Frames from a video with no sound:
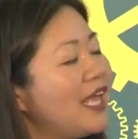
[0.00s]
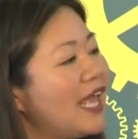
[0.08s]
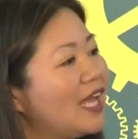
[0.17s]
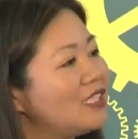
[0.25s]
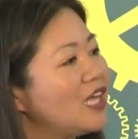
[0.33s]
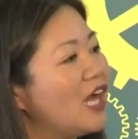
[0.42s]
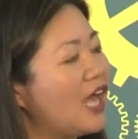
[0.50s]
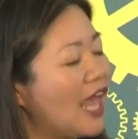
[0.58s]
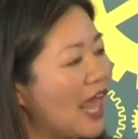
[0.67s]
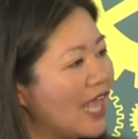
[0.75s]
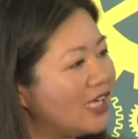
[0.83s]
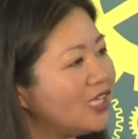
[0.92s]
And
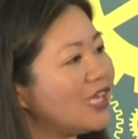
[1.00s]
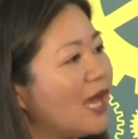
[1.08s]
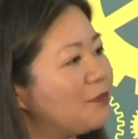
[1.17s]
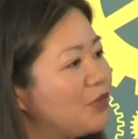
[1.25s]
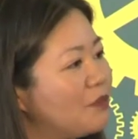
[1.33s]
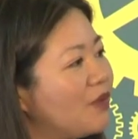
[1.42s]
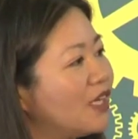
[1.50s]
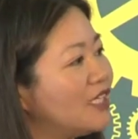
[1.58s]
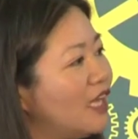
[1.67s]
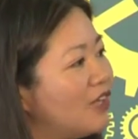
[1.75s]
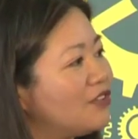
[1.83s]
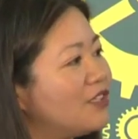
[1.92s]
any capital
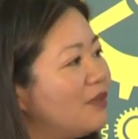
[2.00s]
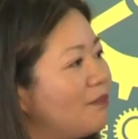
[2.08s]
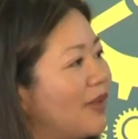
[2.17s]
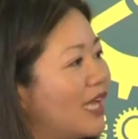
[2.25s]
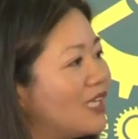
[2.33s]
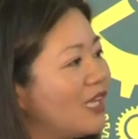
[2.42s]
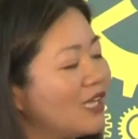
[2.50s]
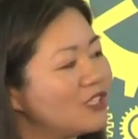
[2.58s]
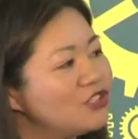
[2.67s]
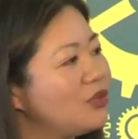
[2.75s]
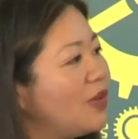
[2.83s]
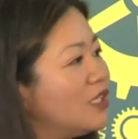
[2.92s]
market other than banking
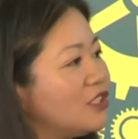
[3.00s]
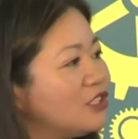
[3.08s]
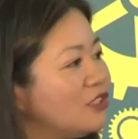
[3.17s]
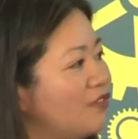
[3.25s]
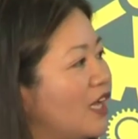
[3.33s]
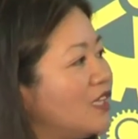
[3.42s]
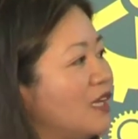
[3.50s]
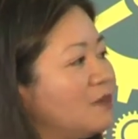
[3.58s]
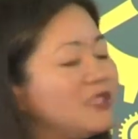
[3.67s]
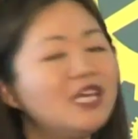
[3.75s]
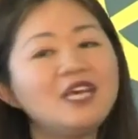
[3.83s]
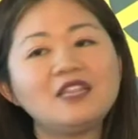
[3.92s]
is so
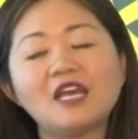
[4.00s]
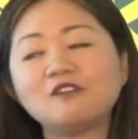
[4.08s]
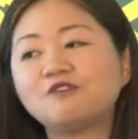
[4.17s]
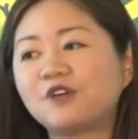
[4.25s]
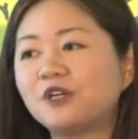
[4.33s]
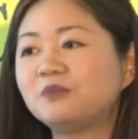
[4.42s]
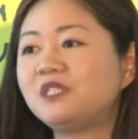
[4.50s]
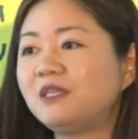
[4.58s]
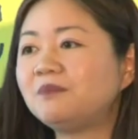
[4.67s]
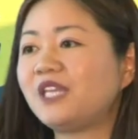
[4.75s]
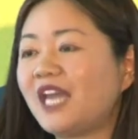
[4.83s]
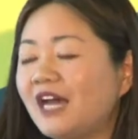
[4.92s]
underdeveloped that firms
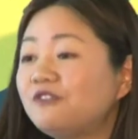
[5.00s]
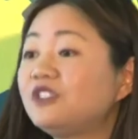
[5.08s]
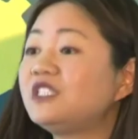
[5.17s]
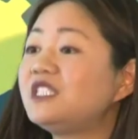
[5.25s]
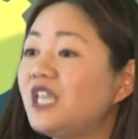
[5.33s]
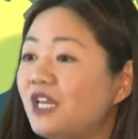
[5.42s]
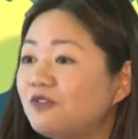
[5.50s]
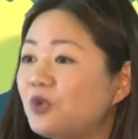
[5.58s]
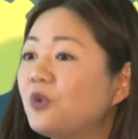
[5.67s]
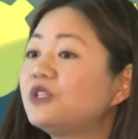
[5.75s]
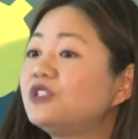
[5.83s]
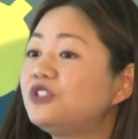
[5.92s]
simply have to save in
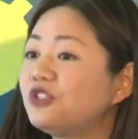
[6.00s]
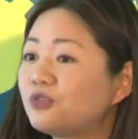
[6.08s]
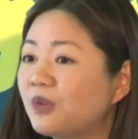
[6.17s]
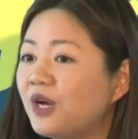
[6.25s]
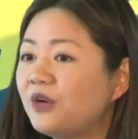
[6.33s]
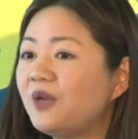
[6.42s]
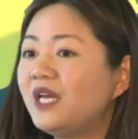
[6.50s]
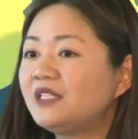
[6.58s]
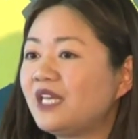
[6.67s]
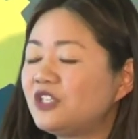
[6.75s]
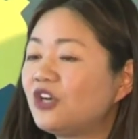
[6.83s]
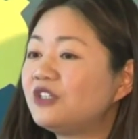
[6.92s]
order to grow.
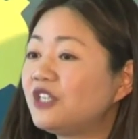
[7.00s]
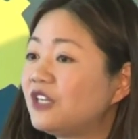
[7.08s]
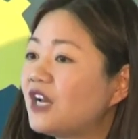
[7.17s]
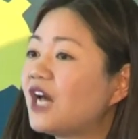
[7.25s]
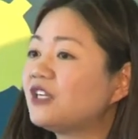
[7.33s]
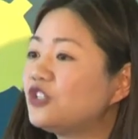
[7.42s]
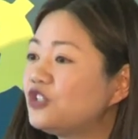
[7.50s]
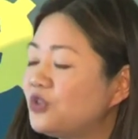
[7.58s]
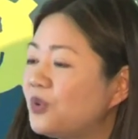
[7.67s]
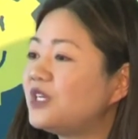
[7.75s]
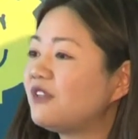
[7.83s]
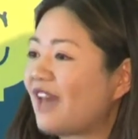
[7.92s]
They're not
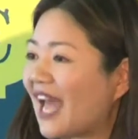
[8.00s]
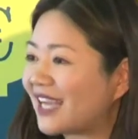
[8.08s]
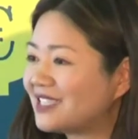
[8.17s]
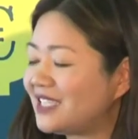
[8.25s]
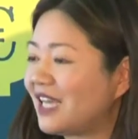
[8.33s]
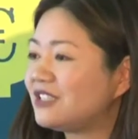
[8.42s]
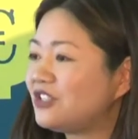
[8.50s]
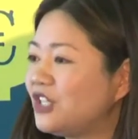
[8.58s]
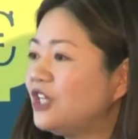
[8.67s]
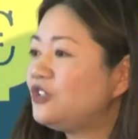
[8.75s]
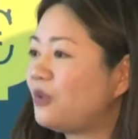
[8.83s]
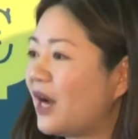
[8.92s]
assured of access
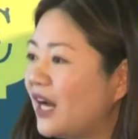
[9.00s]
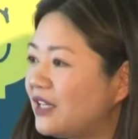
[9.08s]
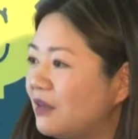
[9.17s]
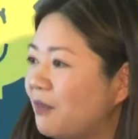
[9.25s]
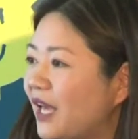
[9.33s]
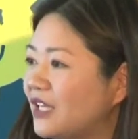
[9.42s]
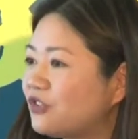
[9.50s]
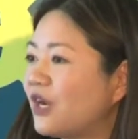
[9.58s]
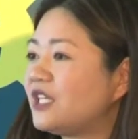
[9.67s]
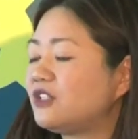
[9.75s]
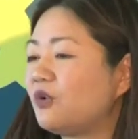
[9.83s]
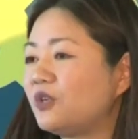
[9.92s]
to either bank
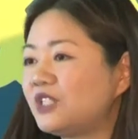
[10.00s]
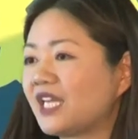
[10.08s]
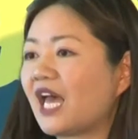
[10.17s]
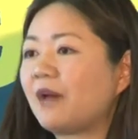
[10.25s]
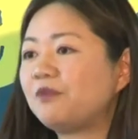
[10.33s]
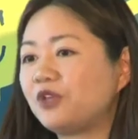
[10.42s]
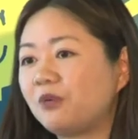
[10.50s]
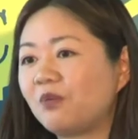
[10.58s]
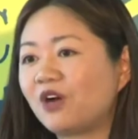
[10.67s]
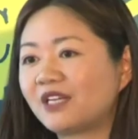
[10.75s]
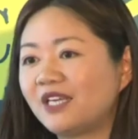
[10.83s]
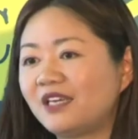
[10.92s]
credit or to capital
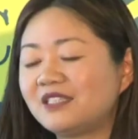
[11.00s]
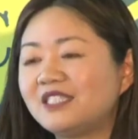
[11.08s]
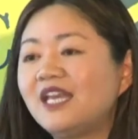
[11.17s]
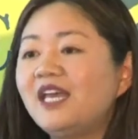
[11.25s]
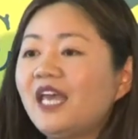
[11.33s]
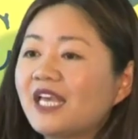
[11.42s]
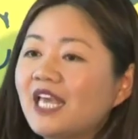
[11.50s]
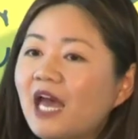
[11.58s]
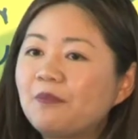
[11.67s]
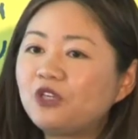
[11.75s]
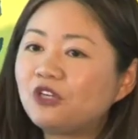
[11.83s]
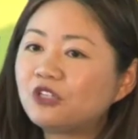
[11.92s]
markets. And
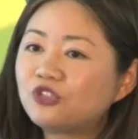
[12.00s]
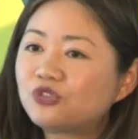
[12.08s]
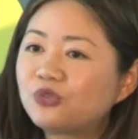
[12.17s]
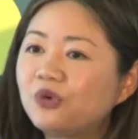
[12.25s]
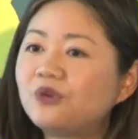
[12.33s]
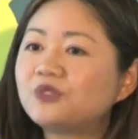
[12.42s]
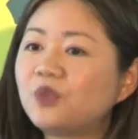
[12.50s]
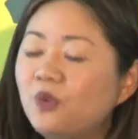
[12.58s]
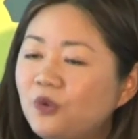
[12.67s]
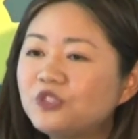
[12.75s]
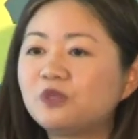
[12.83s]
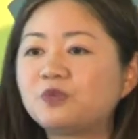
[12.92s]
capital controls
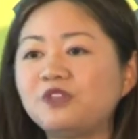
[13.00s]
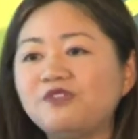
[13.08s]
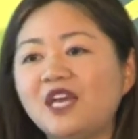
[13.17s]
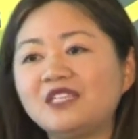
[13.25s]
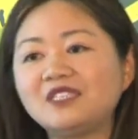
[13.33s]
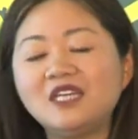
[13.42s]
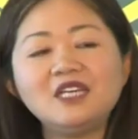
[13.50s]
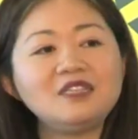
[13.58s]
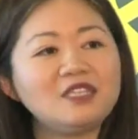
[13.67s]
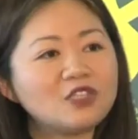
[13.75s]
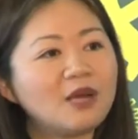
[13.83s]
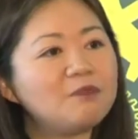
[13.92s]
also prevent
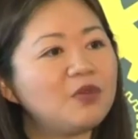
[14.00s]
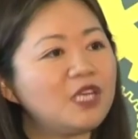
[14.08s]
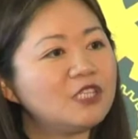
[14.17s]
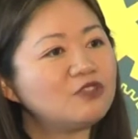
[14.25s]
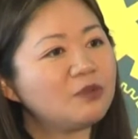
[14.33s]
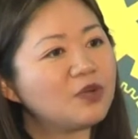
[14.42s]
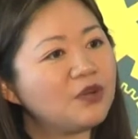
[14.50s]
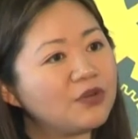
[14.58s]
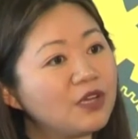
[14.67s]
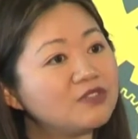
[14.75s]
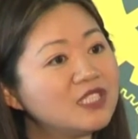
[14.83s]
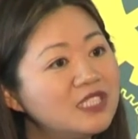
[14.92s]
these companies from
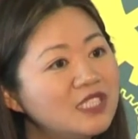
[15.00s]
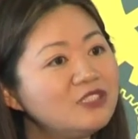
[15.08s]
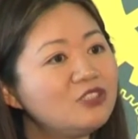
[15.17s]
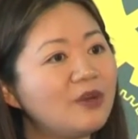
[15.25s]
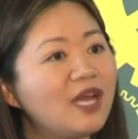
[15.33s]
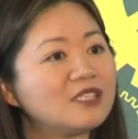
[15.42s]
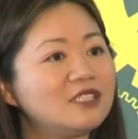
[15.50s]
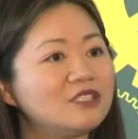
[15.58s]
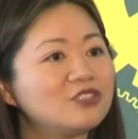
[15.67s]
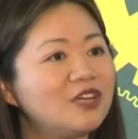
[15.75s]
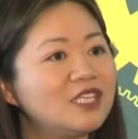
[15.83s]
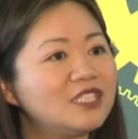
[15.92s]
going overseas to access
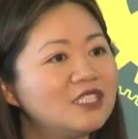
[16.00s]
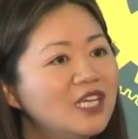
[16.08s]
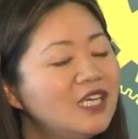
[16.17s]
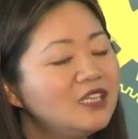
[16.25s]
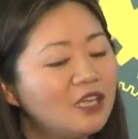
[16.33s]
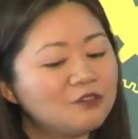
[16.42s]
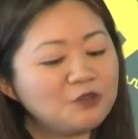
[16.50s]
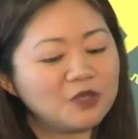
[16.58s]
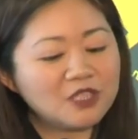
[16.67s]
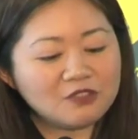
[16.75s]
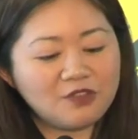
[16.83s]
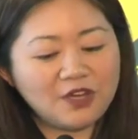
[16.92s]
credit. Therefore,
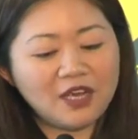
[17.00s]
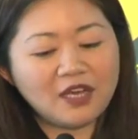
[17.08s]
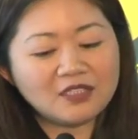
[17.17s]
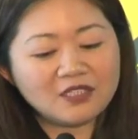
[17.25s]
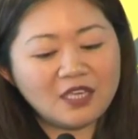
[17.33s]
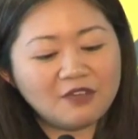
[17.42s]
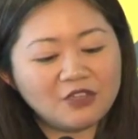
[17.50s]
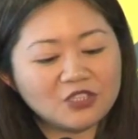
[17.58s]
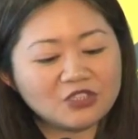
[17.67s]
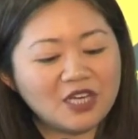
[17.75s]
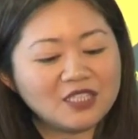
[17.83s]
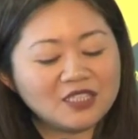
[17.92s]
there's a very high
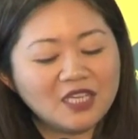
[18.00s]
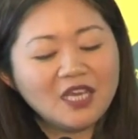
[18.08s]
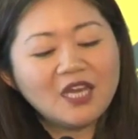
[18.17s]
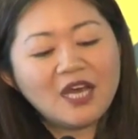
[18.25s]
savings rate.